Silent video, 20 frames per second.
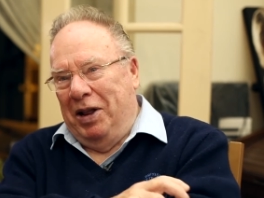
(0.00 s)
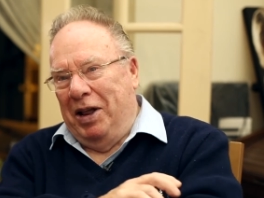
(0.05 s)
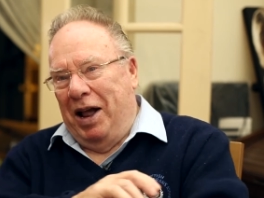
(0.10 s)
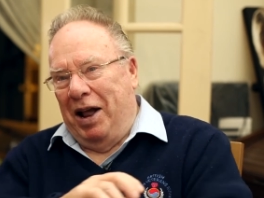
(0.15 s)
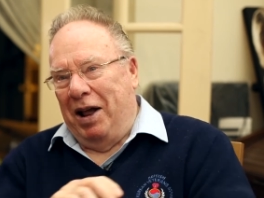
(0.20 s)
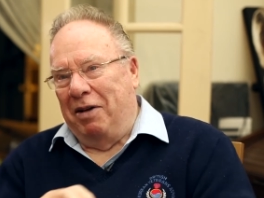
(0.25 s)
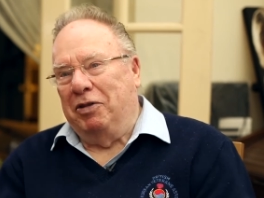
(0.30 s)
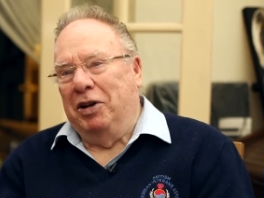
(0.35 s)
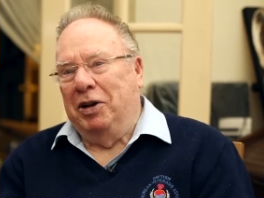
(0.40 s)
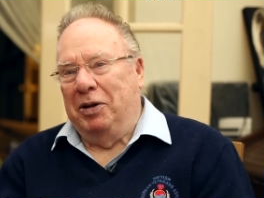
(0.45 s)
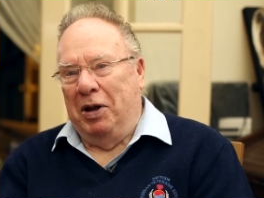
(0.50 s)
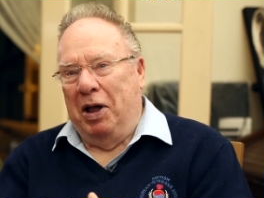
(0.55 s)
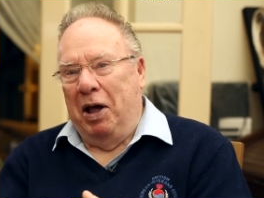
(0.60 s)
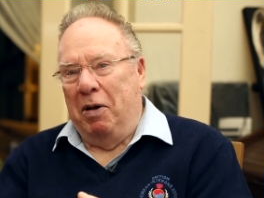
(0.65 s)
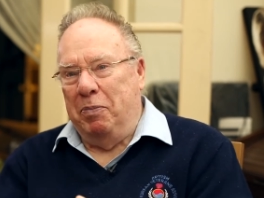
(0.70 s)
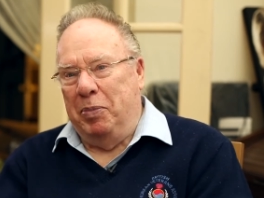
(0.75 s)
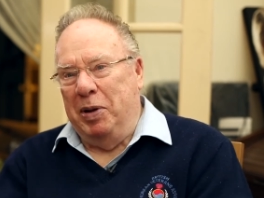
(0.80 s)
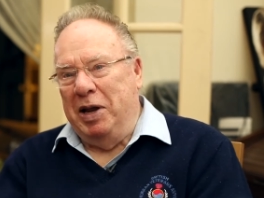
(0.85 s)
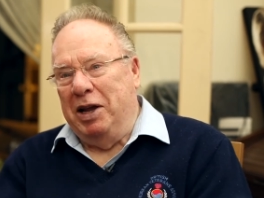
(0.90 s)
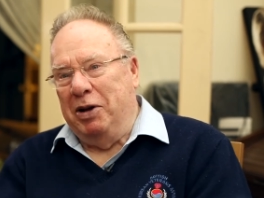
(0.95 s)
have
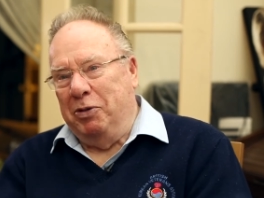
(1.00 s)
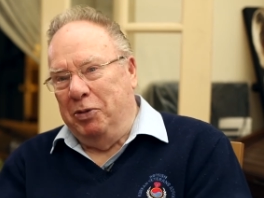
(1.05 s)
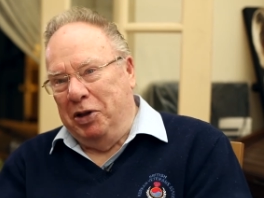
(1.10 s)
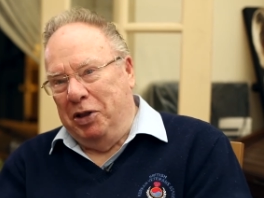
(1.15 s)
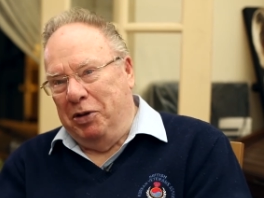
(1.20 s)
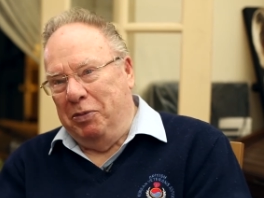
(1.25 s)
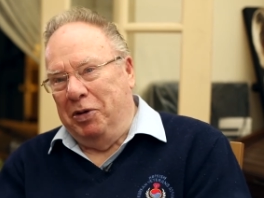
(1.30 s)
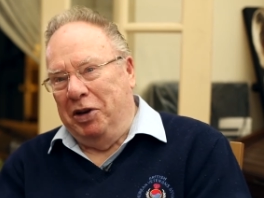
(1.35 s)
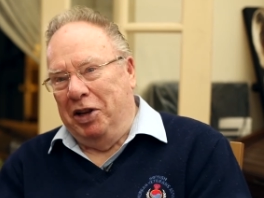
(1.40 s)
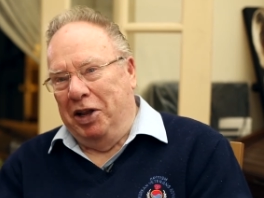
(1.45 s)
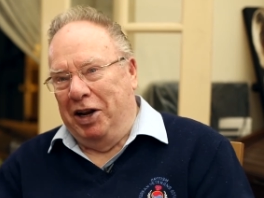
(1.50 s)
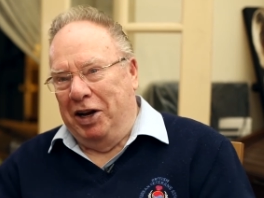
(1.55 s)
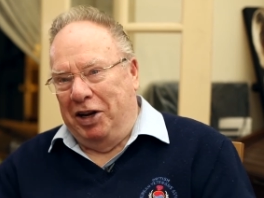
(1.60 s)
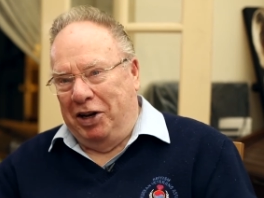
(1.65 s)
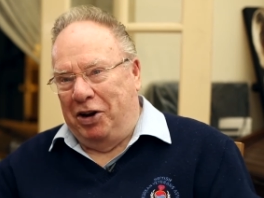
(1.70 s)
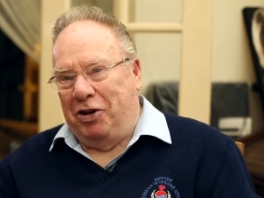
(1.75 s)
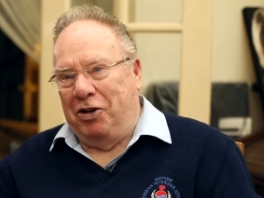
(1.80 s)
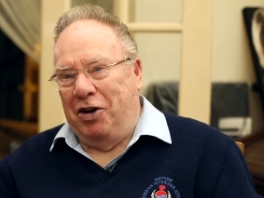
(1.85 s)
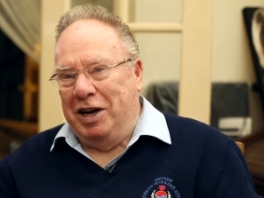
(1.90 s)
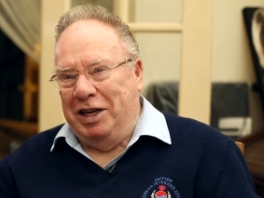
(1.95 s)
a beer with them when they had
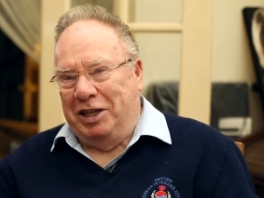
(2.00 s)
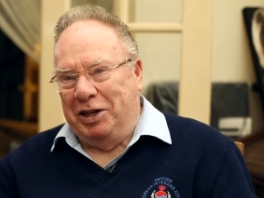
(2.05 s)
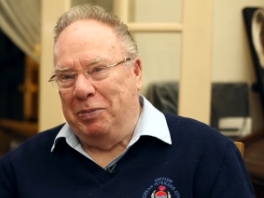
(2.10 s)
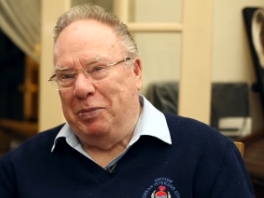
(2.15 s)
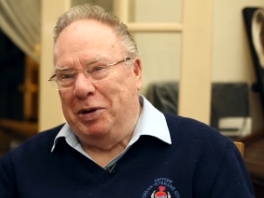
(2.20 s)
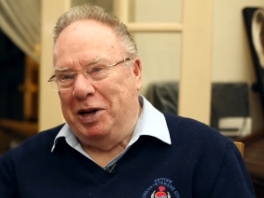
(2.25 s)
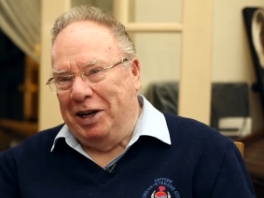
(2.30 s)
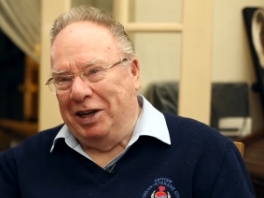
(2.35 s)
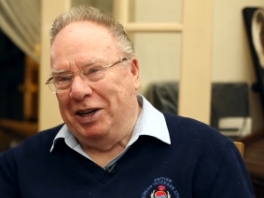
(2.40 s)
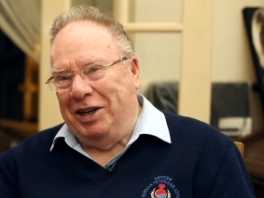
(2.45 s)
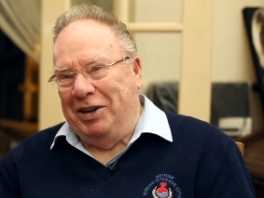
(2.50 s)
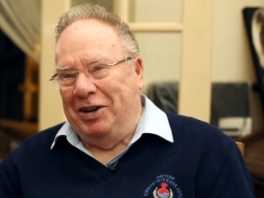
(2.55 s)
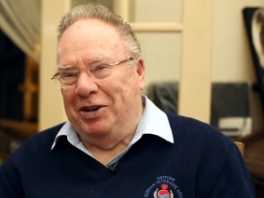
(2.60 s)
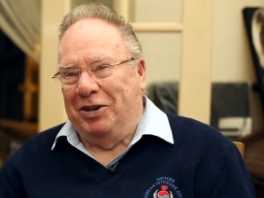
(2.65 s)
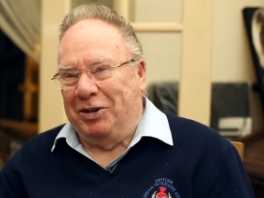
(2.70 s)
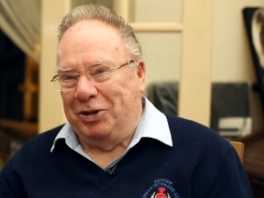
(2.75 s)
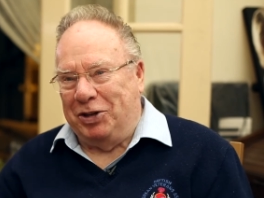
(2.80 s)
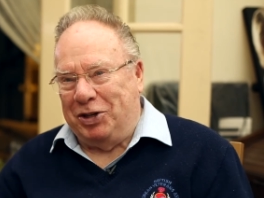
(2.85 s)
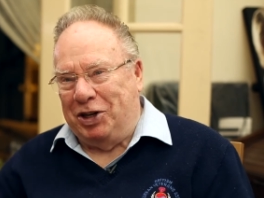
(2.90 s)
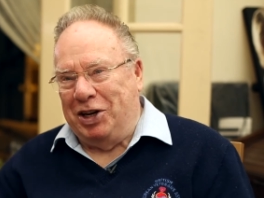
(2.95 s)
a crate of beer, and
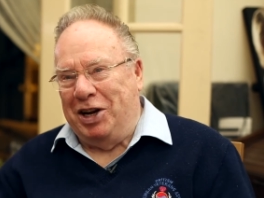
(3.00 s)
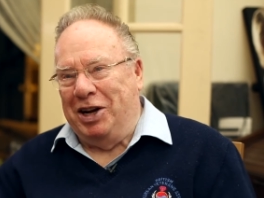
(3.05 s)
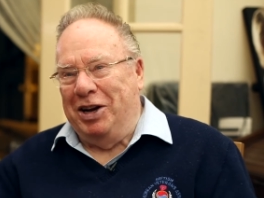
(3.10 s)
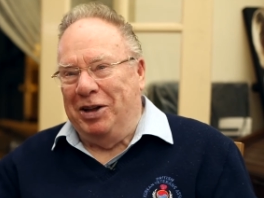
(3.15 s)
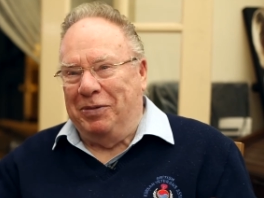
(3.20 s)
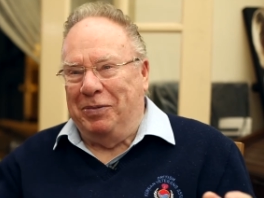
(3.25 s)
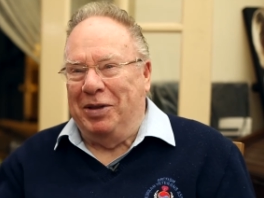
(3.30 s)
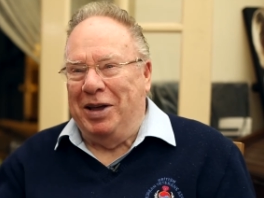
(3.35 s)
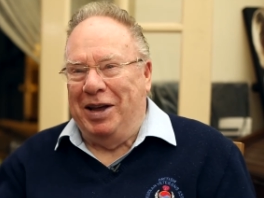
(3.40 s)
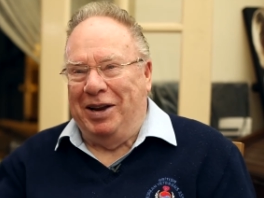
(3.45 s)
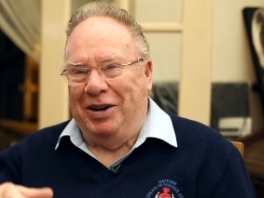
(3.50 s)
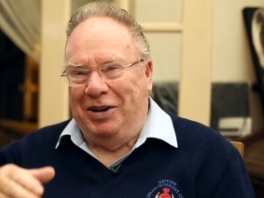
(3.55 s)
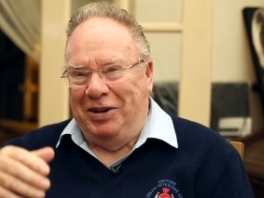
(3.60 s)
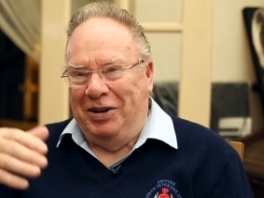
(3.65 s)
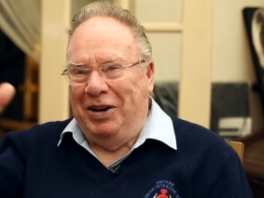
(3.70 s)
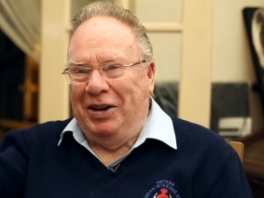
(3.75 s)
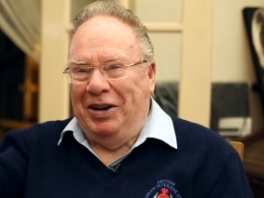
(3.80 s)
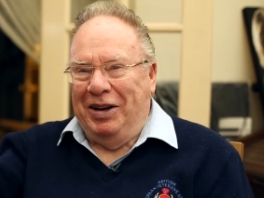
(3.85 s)
all sitting up there,